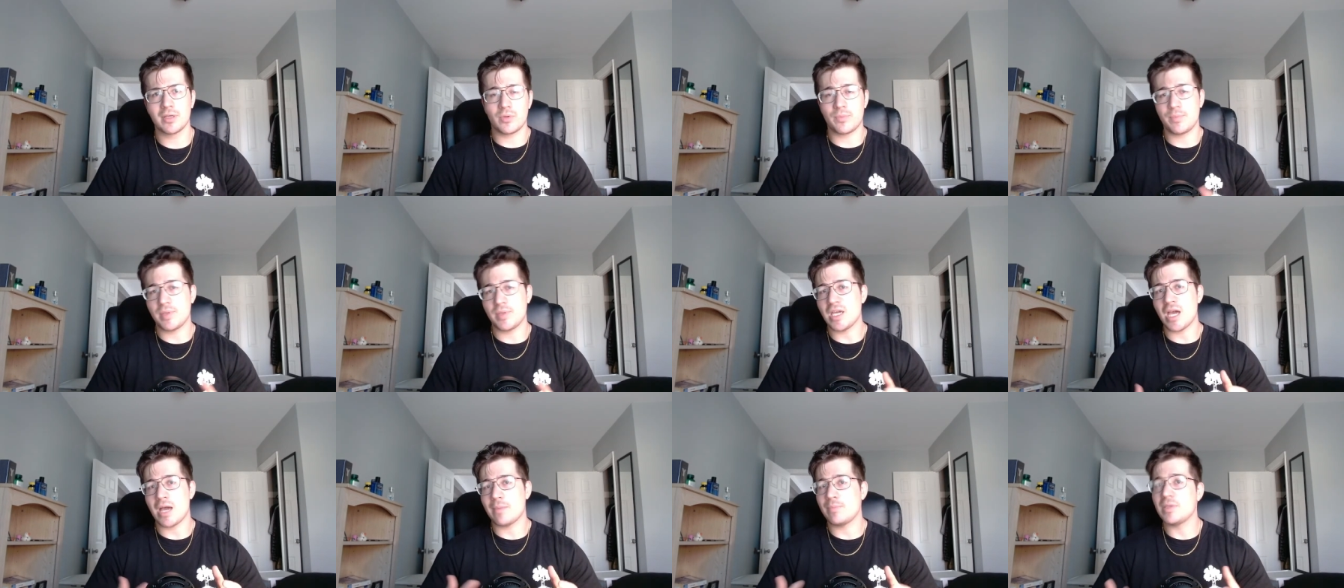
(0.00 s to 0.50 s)

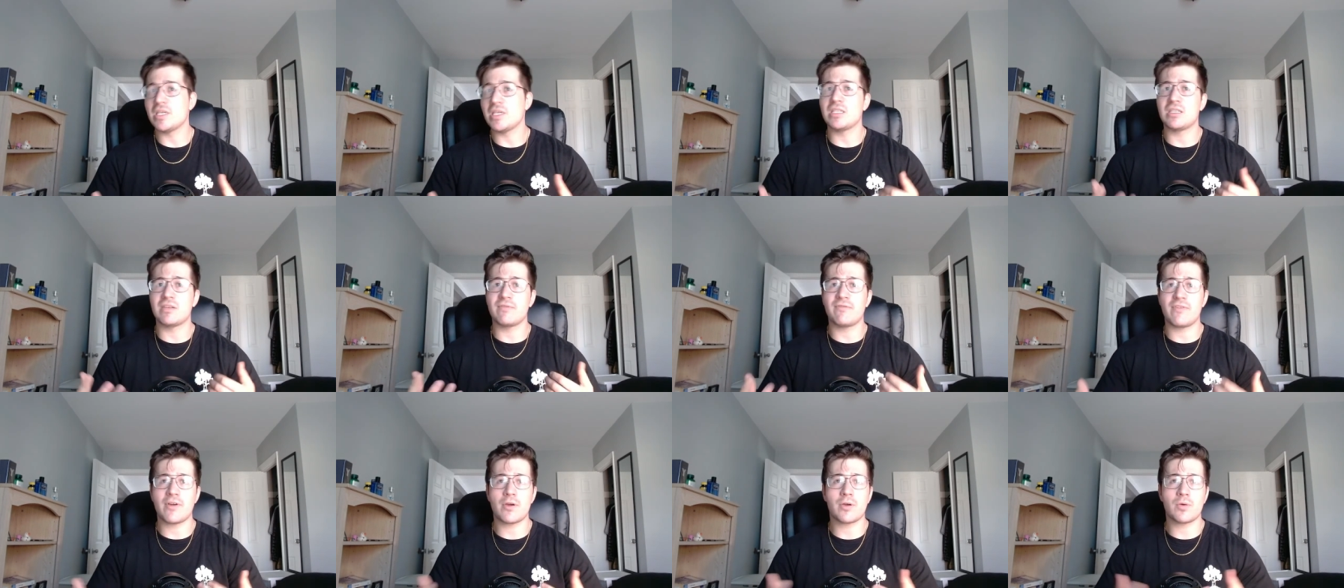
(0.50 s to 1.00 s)
PIPs,
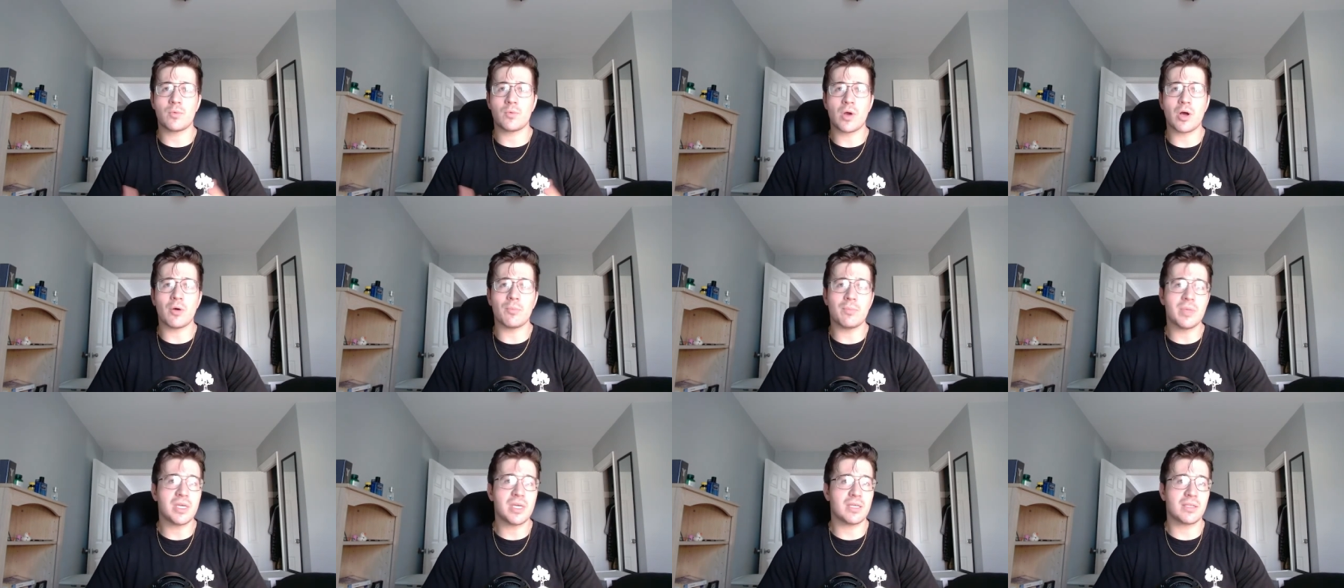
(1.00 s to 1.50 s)
it very well
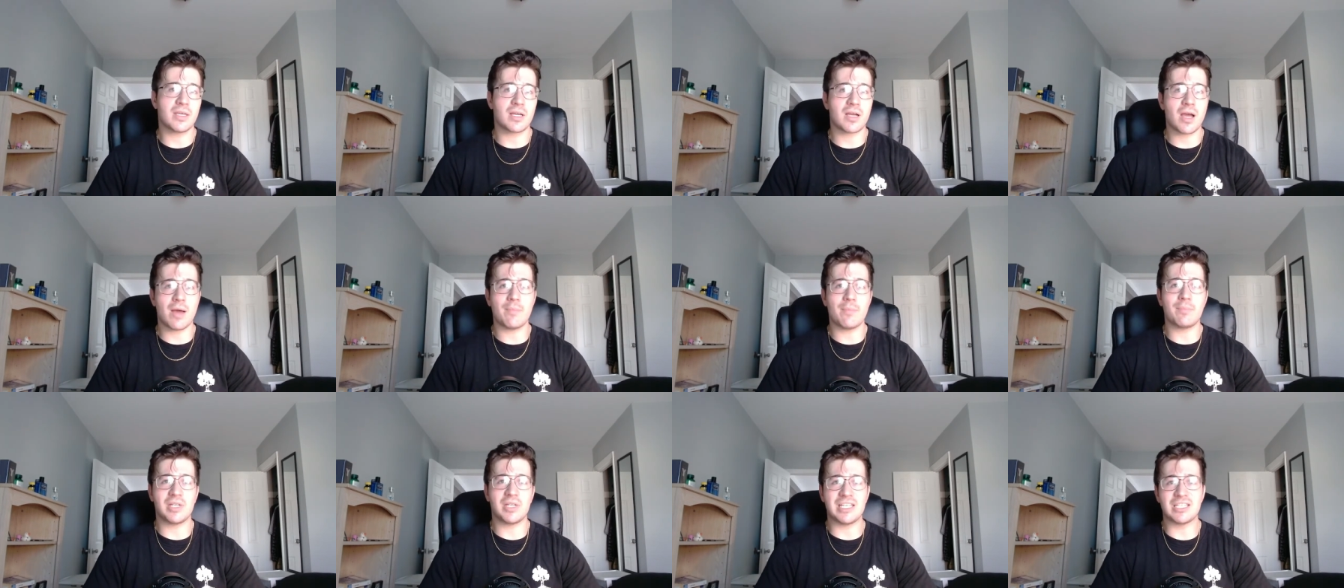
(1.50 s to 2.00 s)
be the
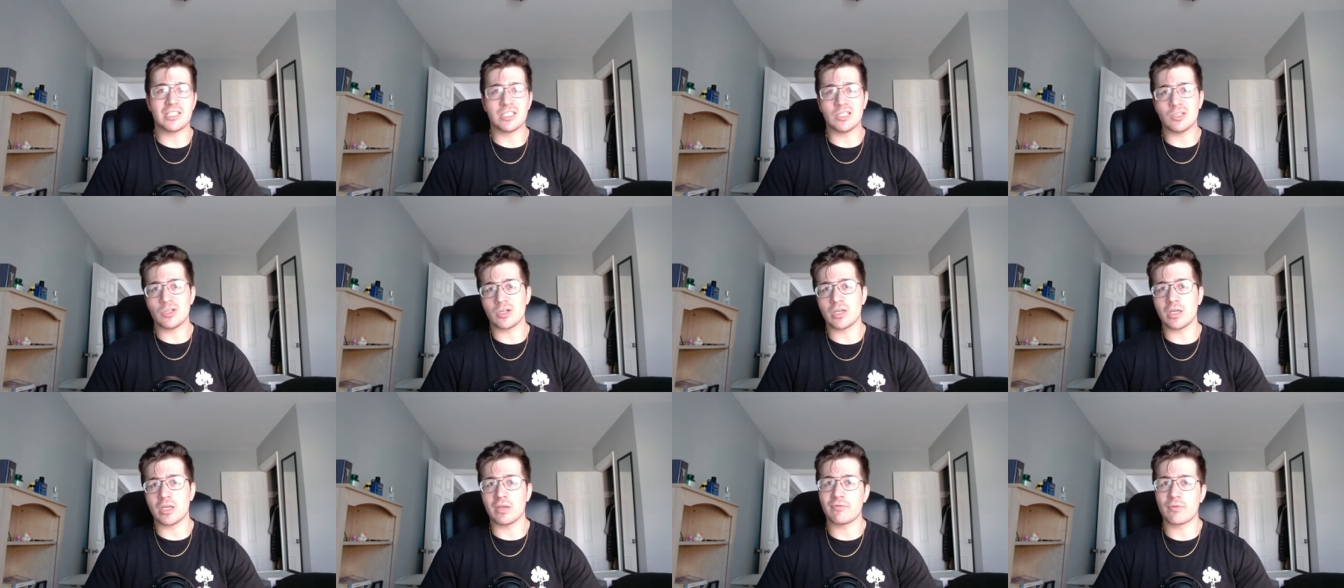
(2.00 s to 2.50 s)
company is
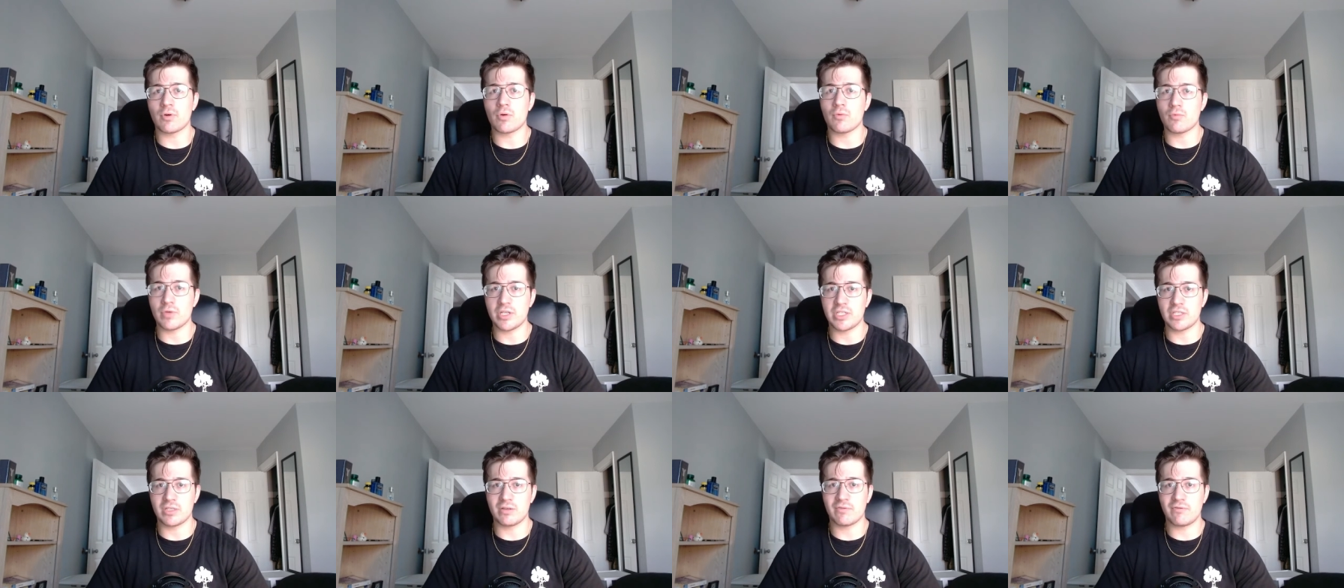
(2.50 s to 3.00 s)
looking for a
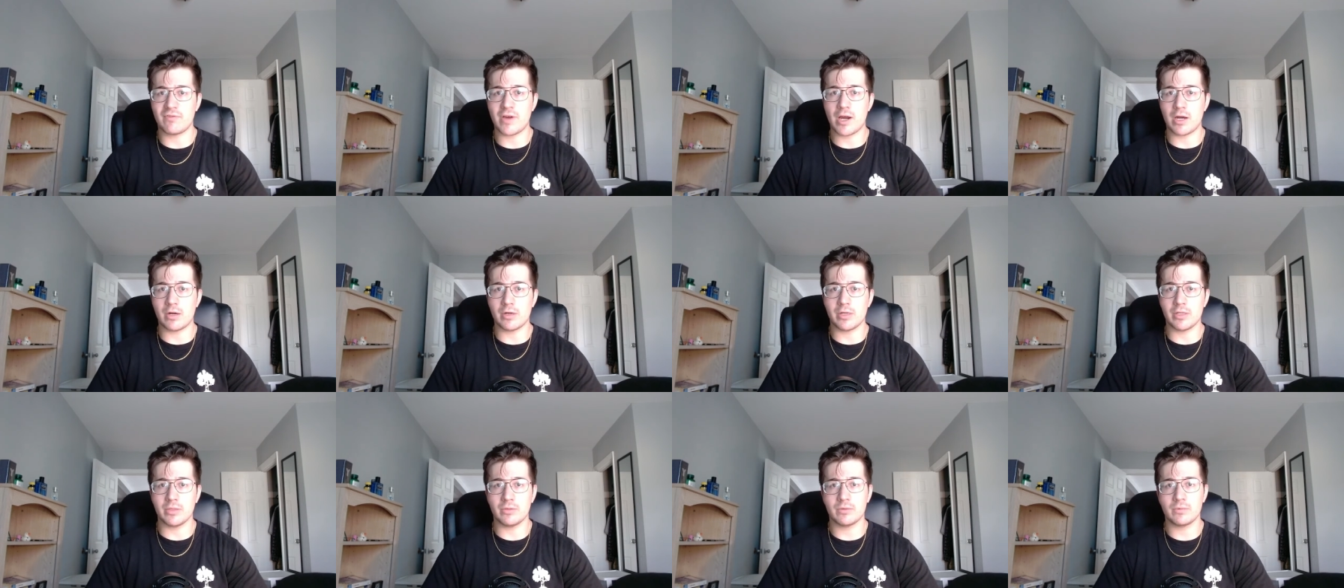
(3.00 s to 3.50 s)
reason to fire you.